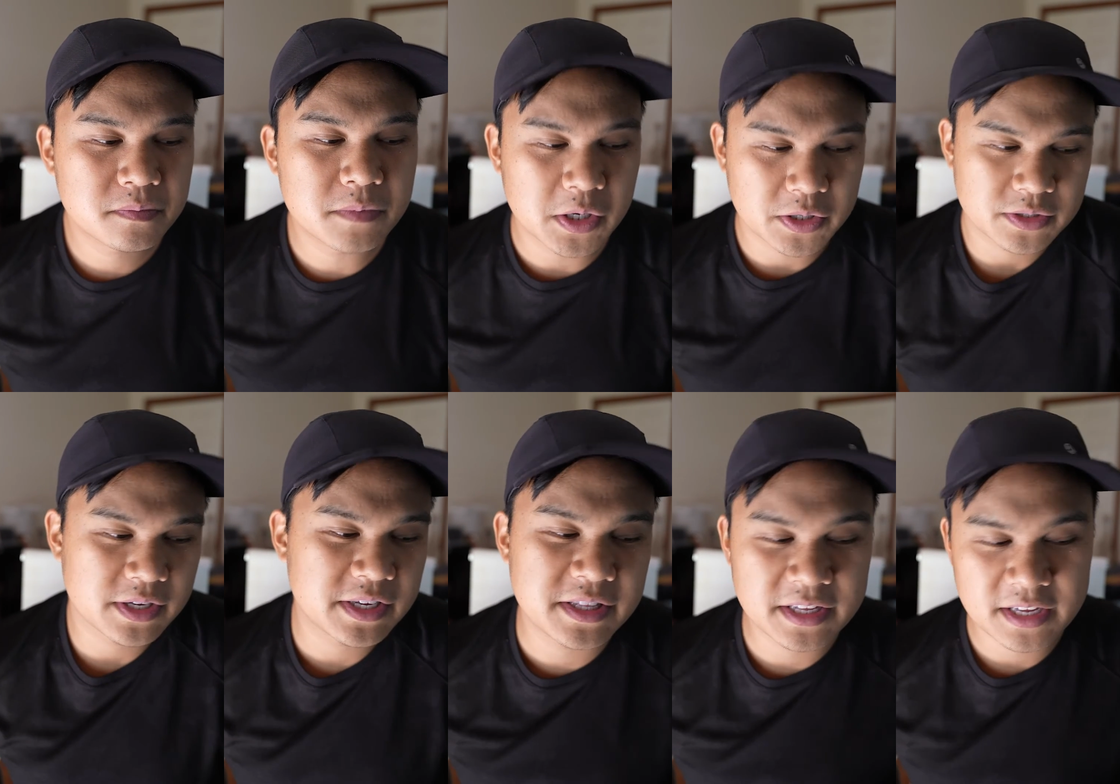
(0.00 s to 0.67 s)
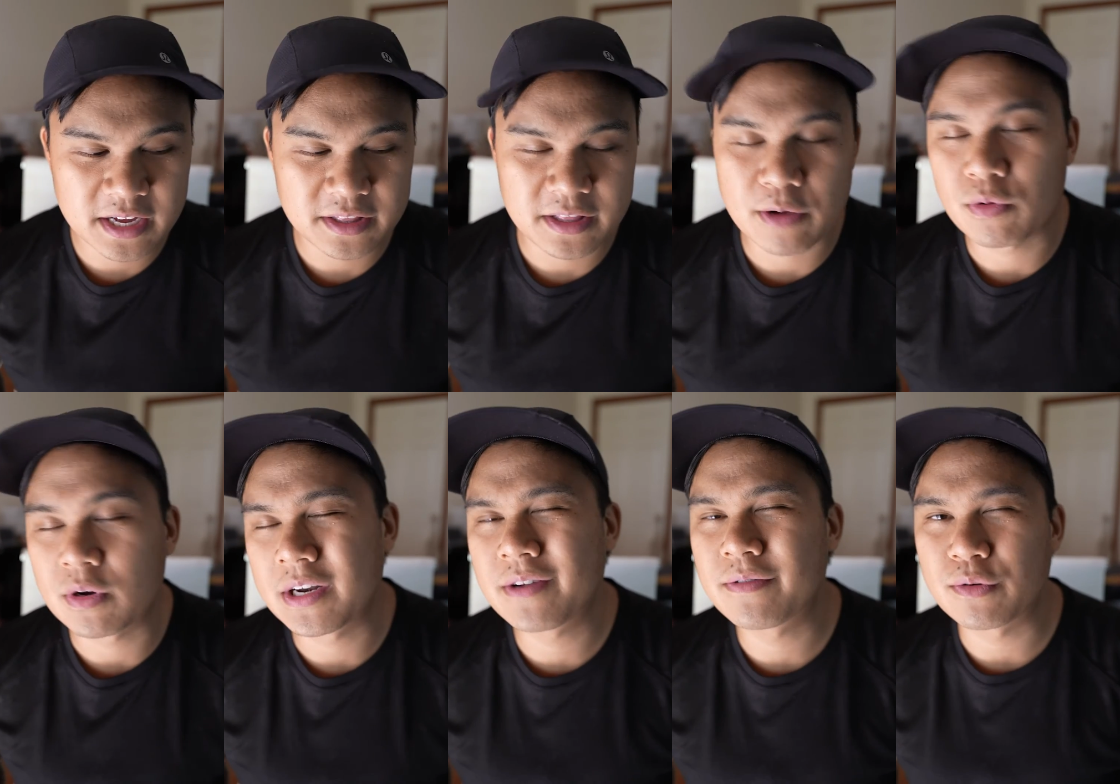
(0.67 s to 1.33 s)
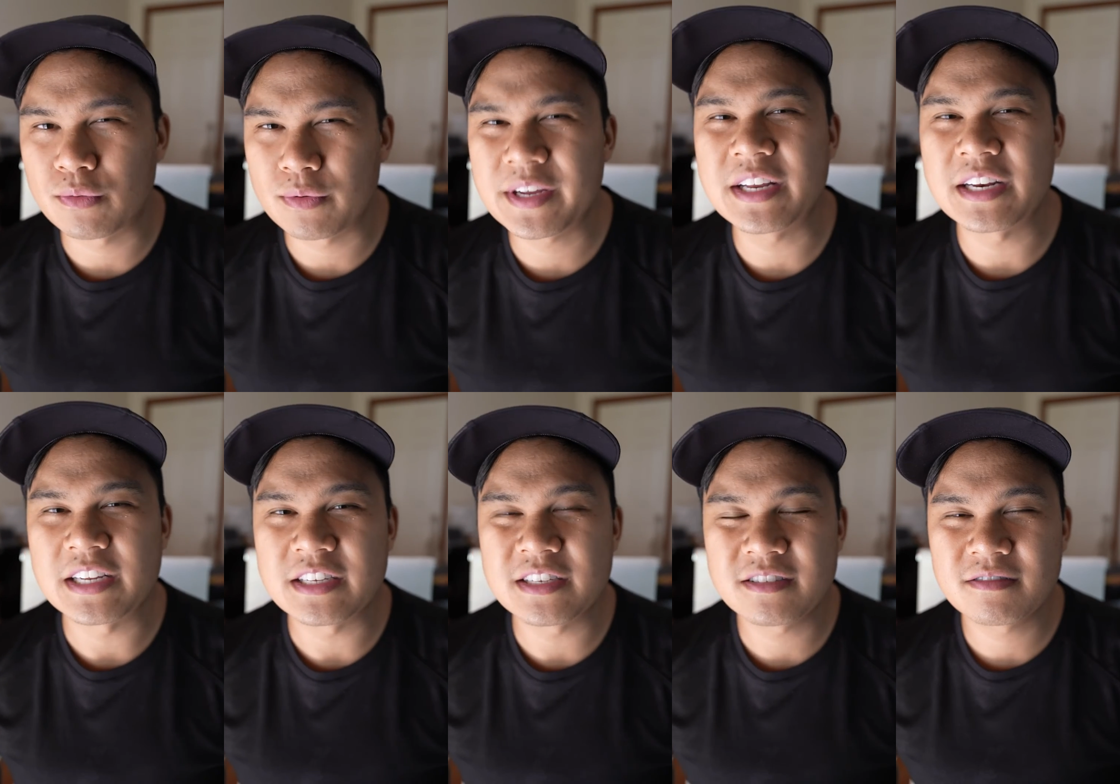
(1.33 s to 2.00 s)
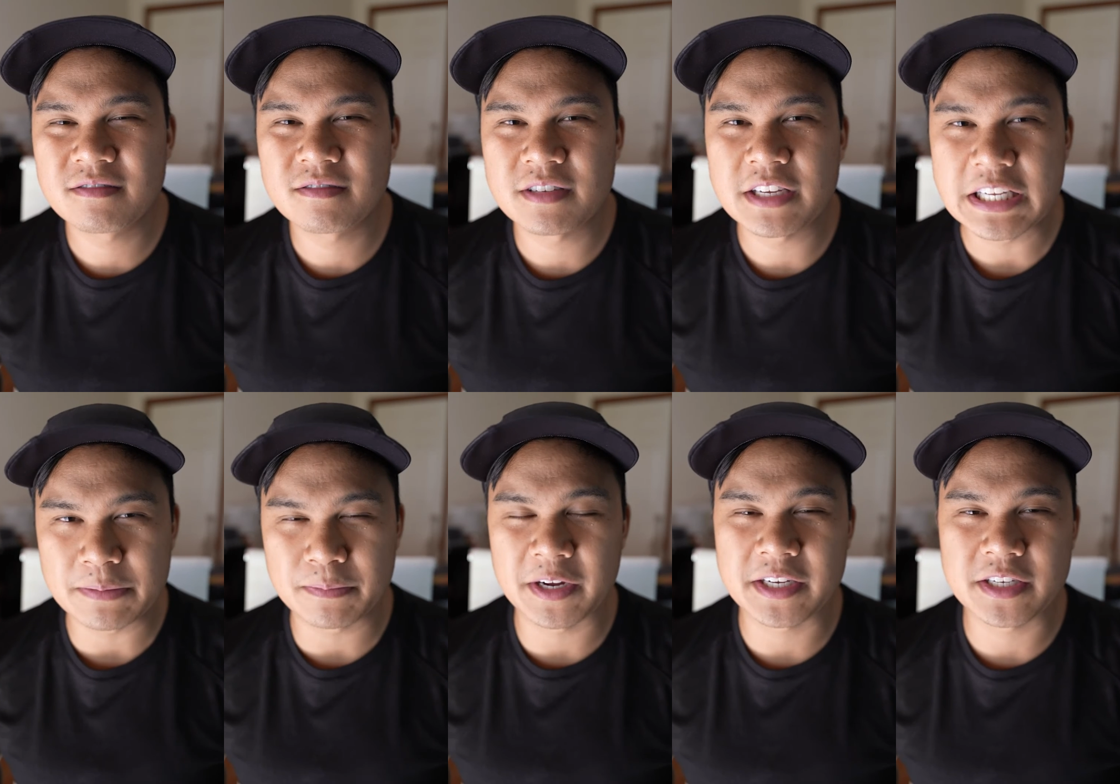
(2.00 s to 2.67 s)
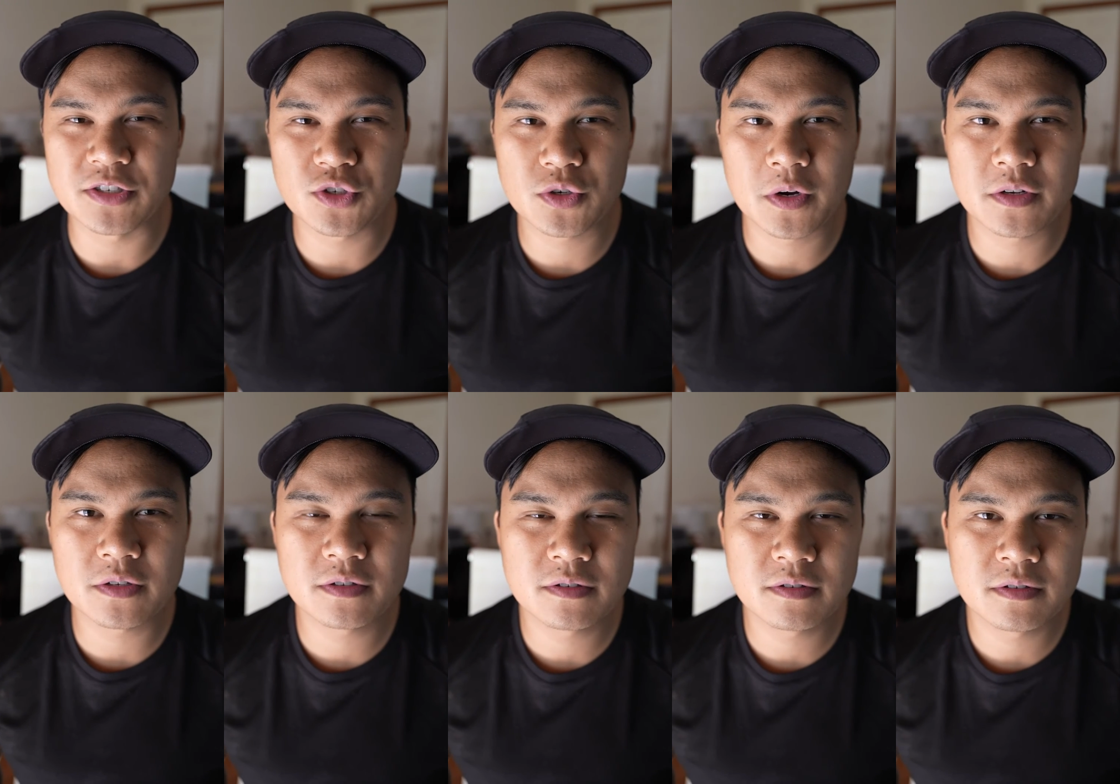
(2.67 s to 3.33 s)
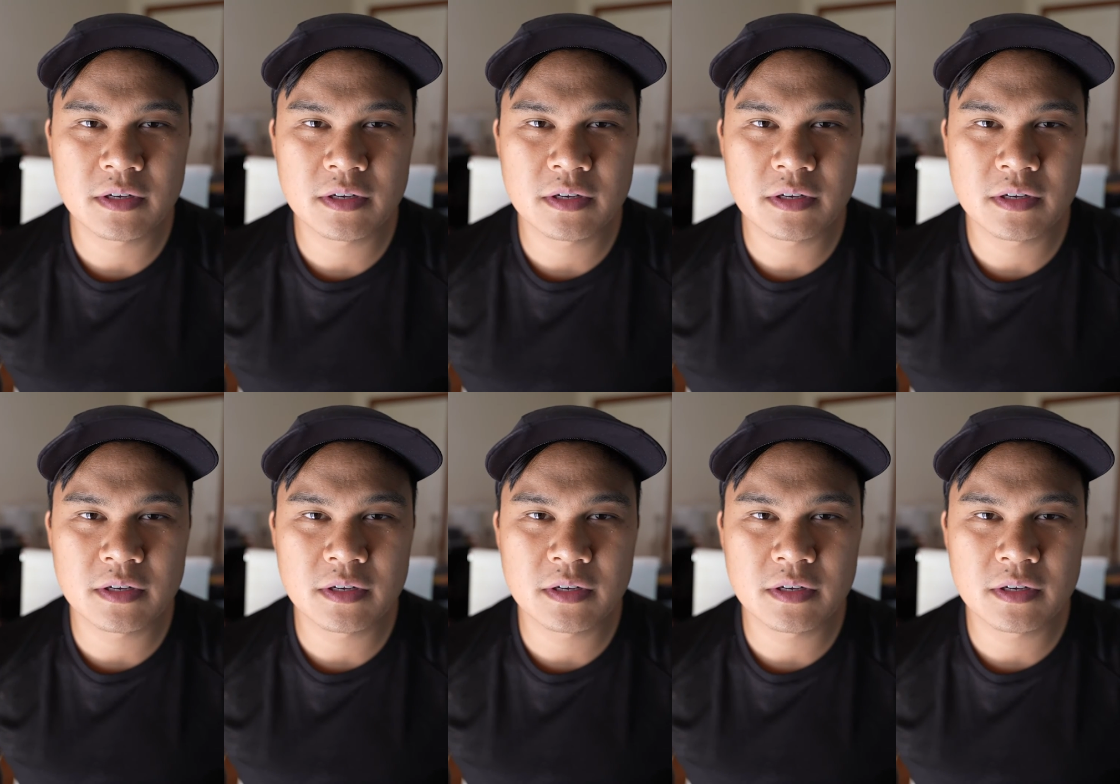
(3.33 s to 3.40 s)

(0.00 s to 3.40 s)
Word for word: Because in the end, they were never really in my control.